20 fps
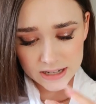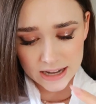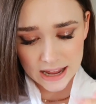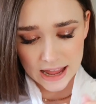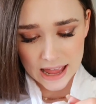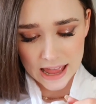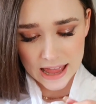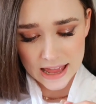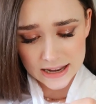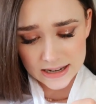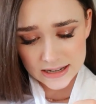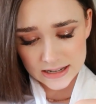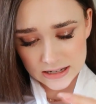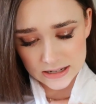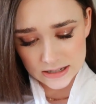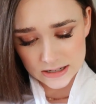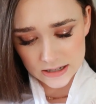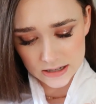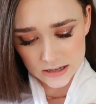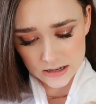an
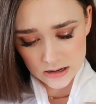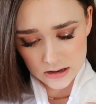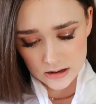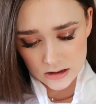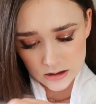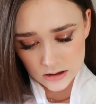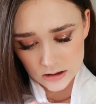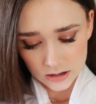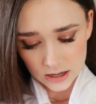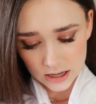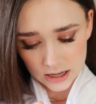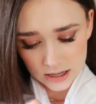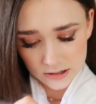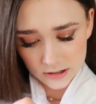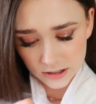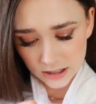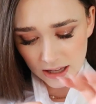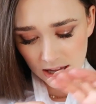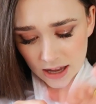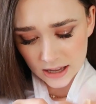end, and
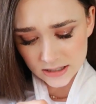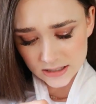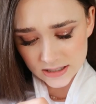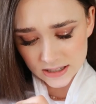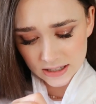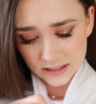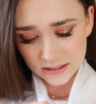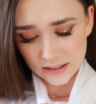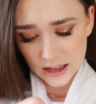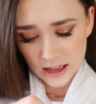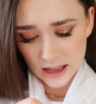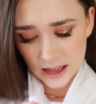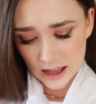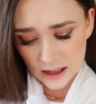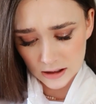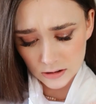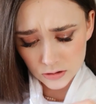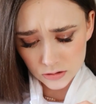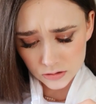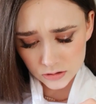I can't take that
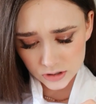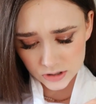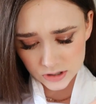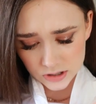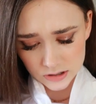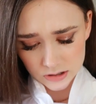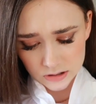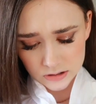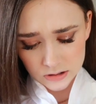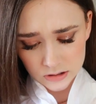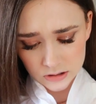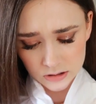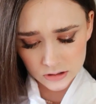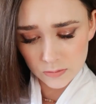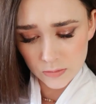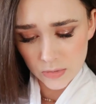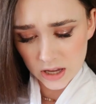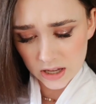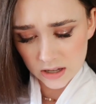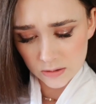out.
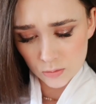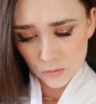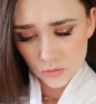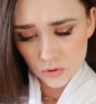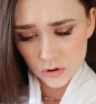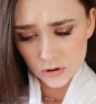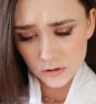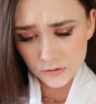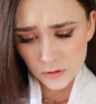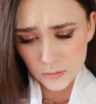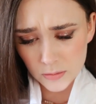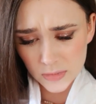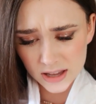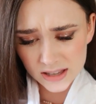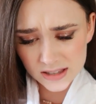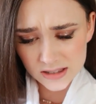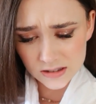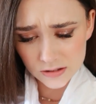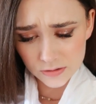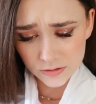Make more of a
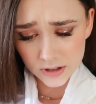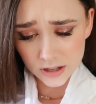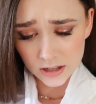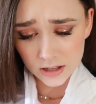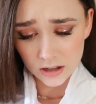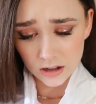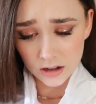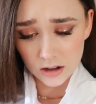mess of it.